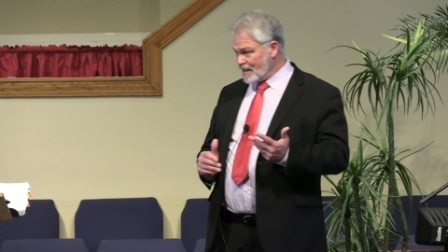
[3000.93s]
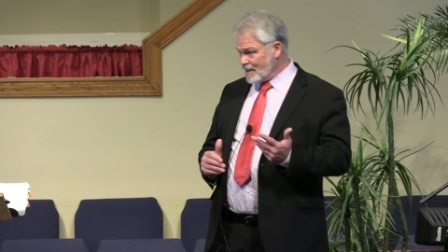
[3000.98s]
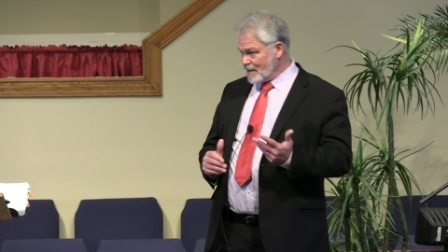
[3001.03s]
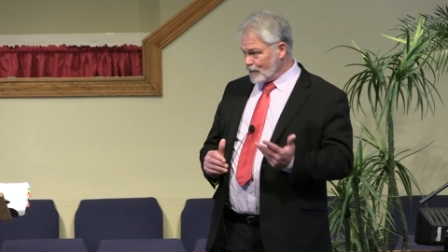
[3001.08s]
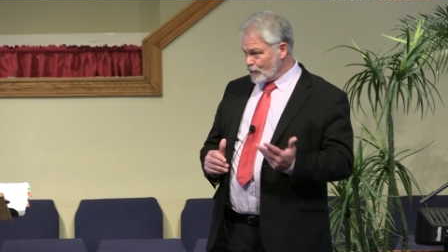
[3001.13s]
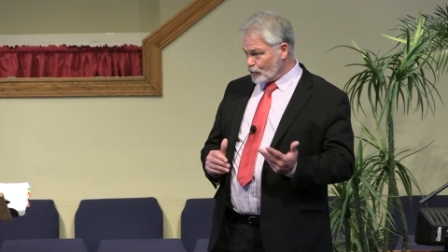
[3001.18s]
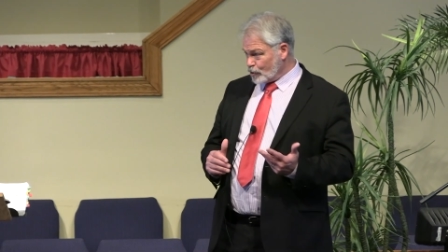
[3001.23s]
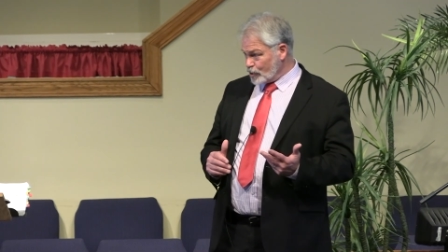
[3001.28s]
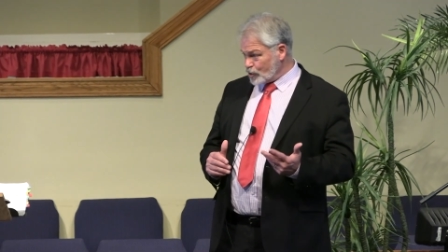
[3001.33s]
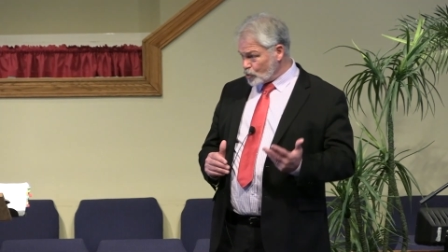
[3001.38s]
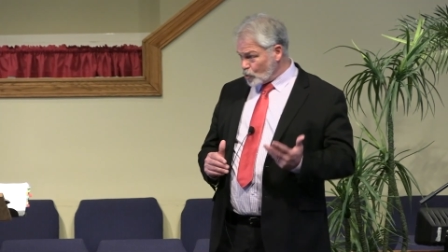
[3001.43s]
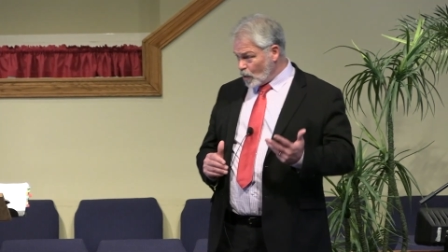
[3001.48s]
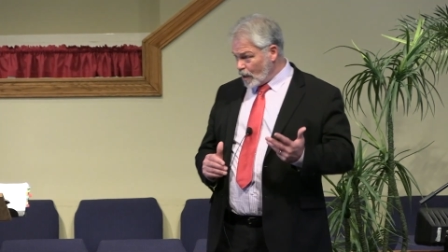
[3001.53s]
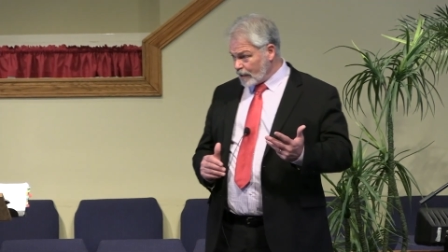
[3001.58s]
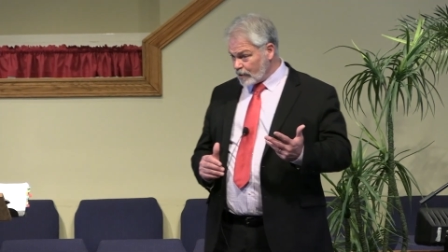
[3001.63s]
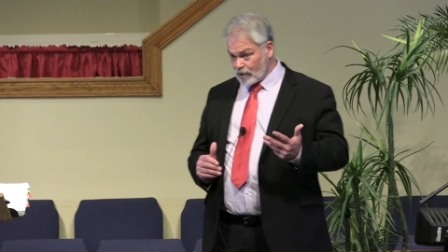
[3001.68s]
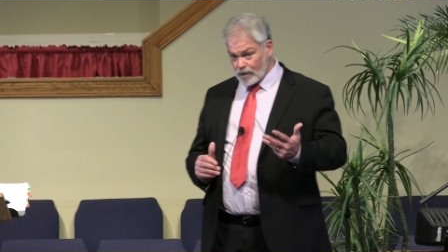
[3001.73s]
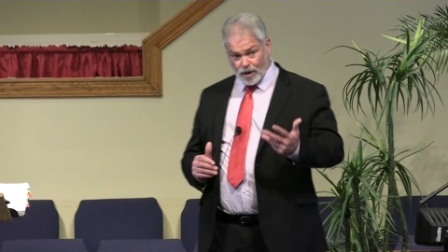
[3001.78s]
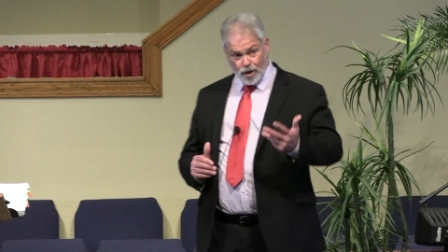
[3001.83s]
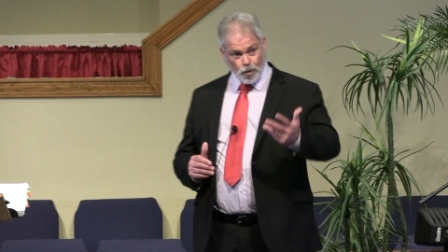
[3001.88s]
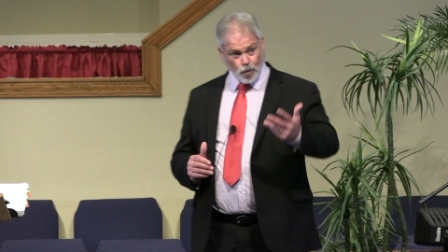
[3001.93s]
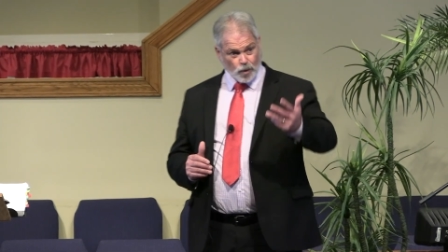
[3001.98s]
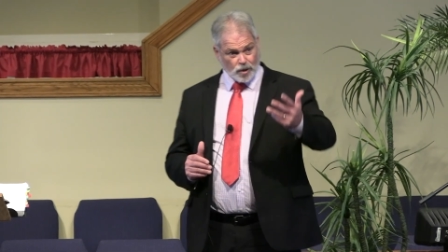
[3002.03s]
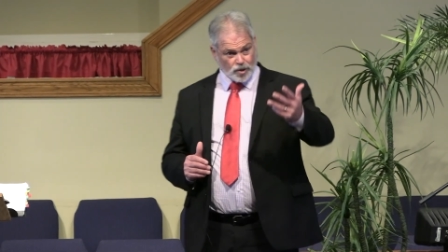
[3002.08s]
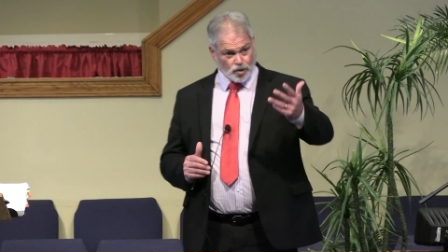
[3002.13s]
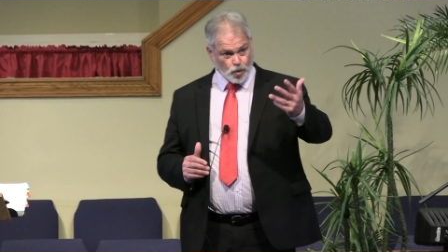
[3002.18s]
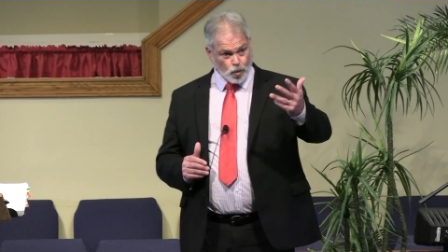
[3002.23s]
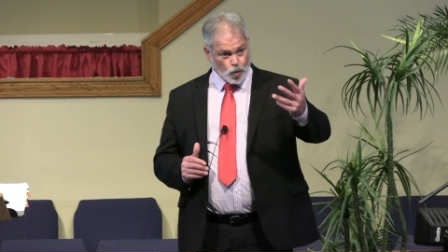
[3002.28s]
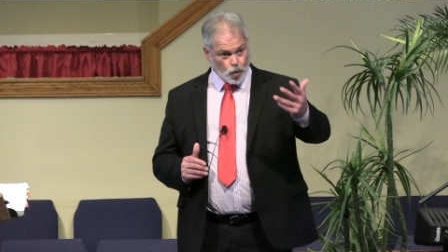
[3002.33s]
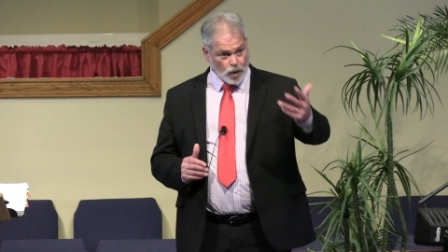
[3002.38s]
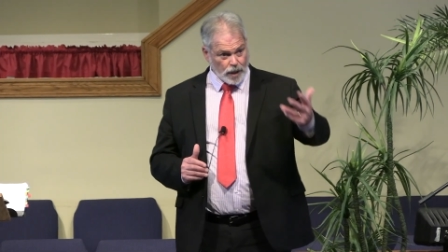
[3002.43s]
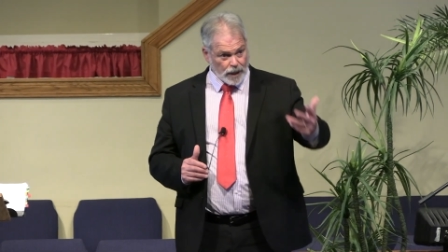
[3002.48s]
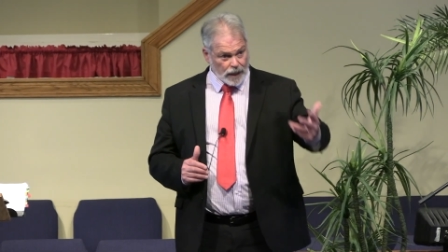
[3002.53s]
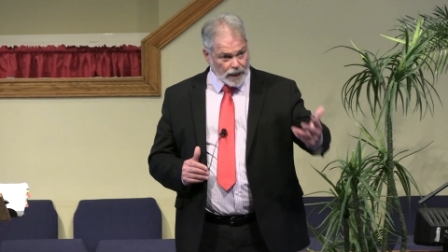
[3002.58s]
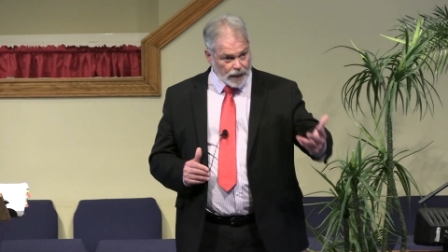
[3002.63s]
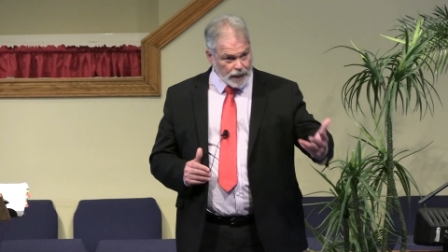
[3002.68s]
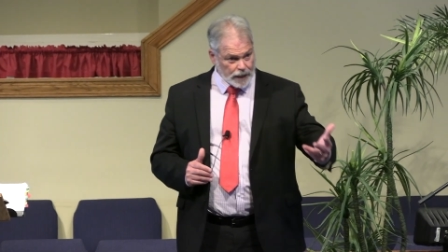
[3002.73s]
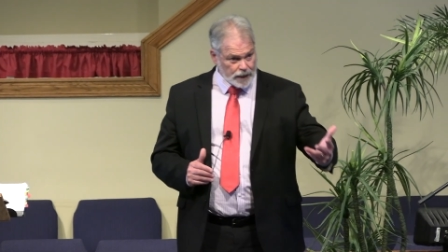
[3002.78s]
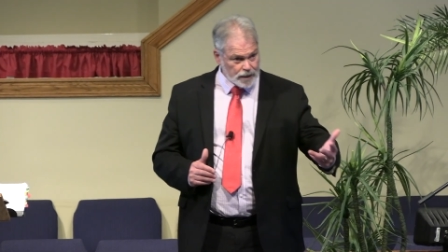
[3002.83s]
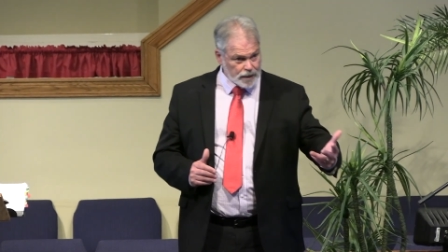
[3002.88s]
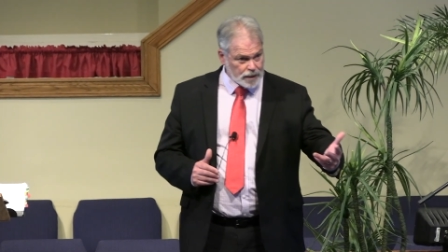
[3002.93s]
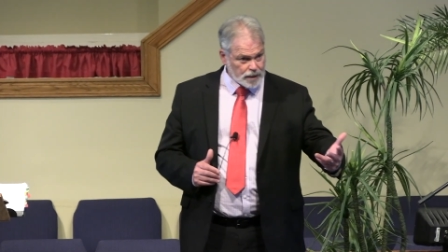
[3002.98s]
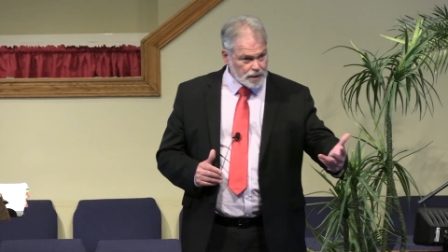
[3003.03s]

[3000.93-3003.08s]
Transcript: Chris Weddle was willing